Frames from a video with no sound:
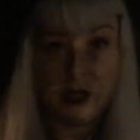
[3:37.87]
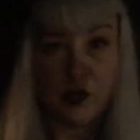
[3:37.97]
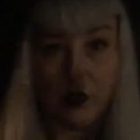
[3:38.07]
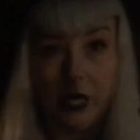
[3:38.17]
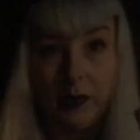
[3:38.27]

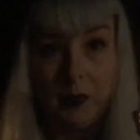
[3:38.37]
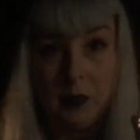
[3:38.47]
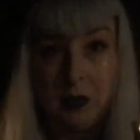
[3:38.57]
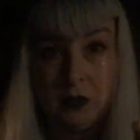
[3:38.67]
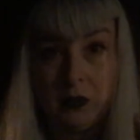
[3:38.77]
So
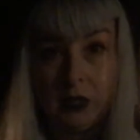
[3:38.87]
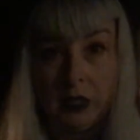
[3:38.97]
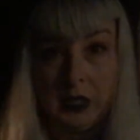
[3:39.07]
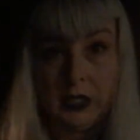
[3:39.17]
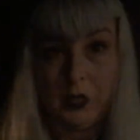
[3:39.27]
chamomile
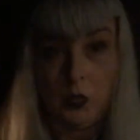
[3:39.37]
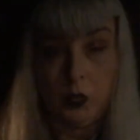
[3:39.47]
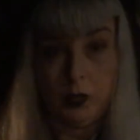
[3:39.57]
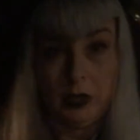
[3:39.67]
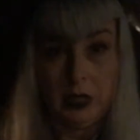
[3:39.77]

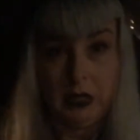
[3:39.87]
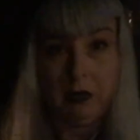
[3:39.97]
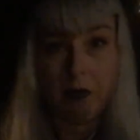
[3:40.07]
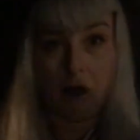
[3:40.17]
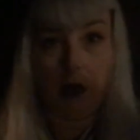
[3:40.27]
would be
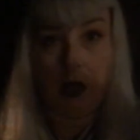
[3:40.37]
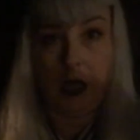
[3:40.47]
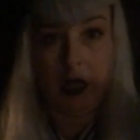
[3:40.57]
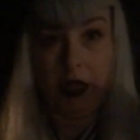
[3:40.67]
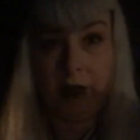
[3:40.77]

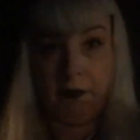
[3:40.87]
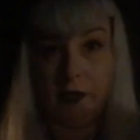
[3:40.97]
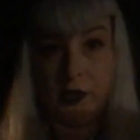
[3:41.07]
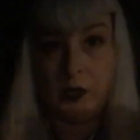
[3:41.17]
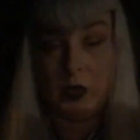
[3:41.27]
my
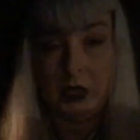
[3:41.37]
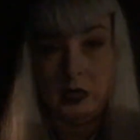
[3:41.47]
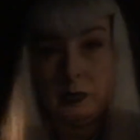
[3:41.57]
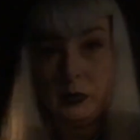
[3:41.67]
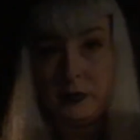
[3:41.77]
first
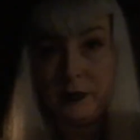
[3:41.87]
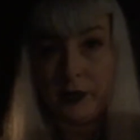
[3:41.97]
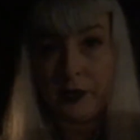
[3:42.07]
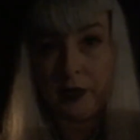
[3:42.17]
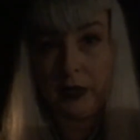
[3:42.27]
runner
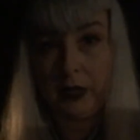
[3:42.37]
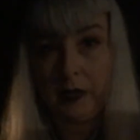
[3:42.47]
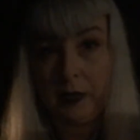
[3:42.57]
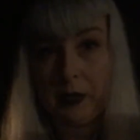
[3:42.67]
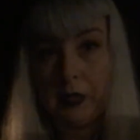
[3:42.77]

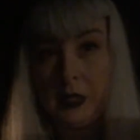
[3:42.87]
up.